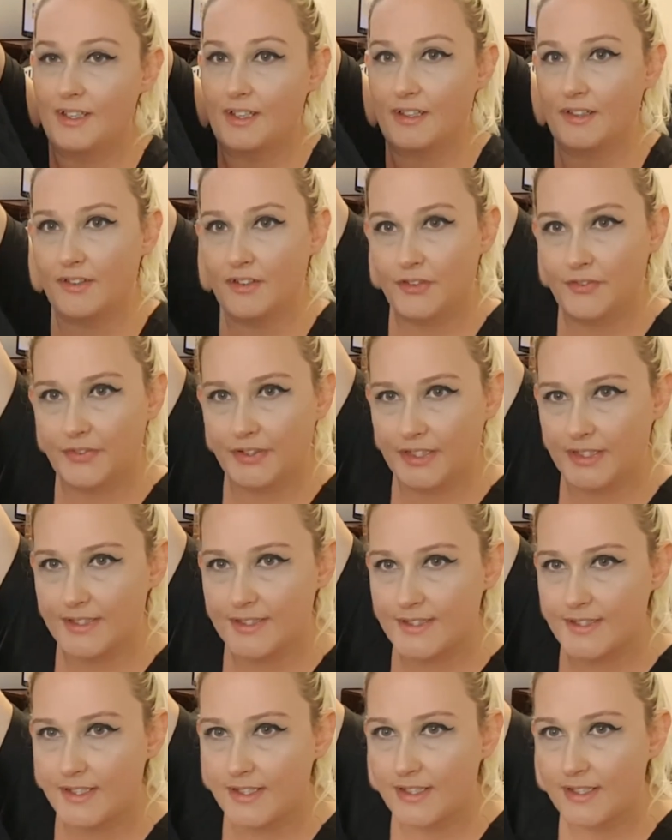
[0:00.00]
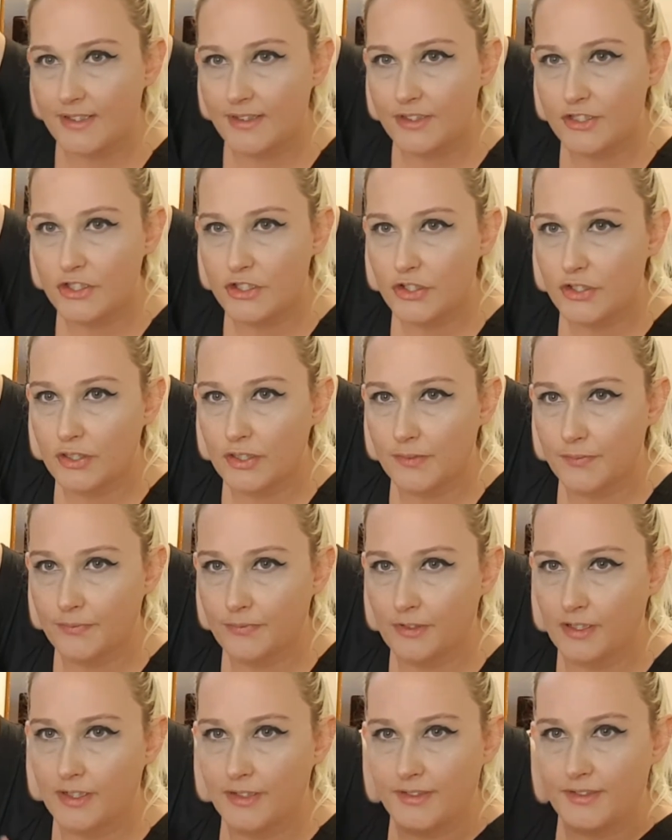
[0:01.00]
I don't know if you can see the tulip
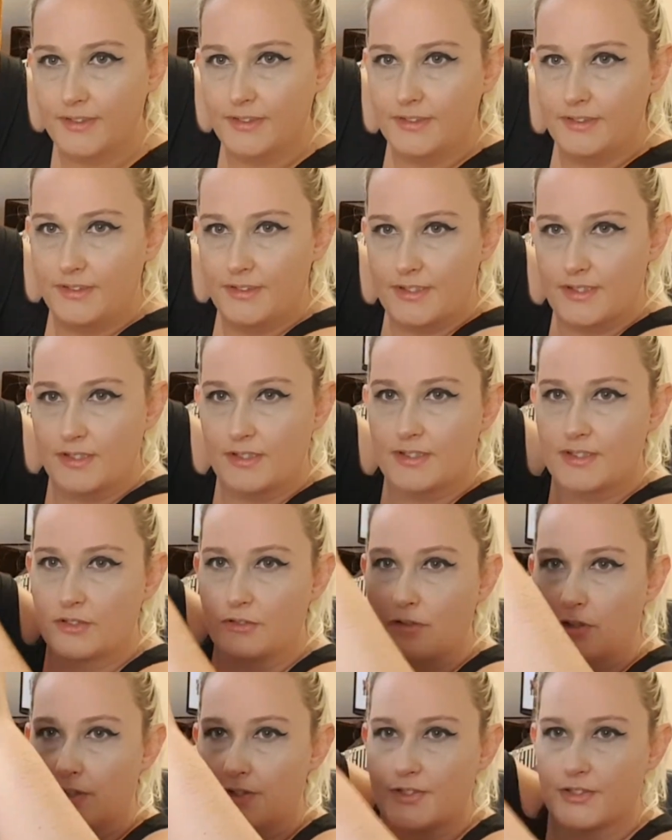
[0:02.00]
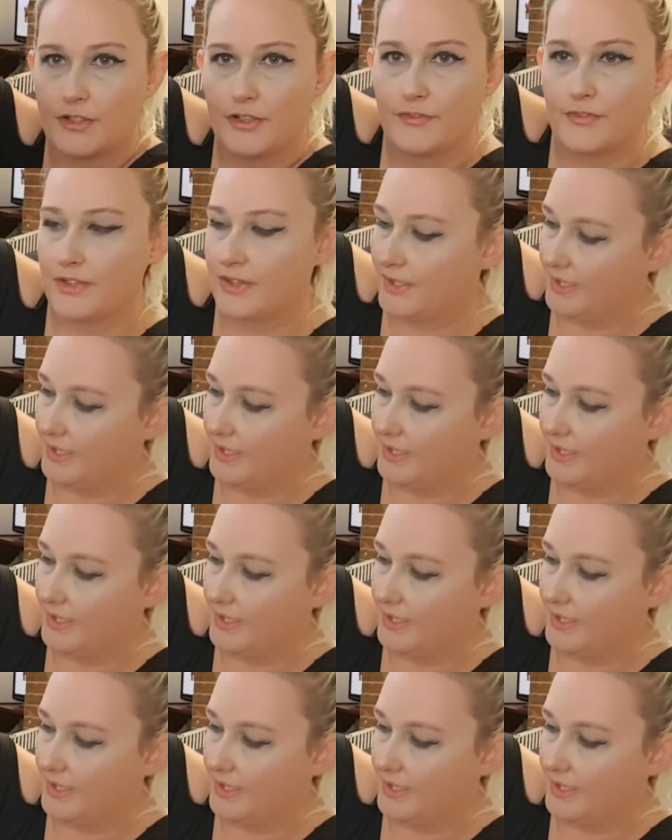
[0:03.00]
front. So it's crossed over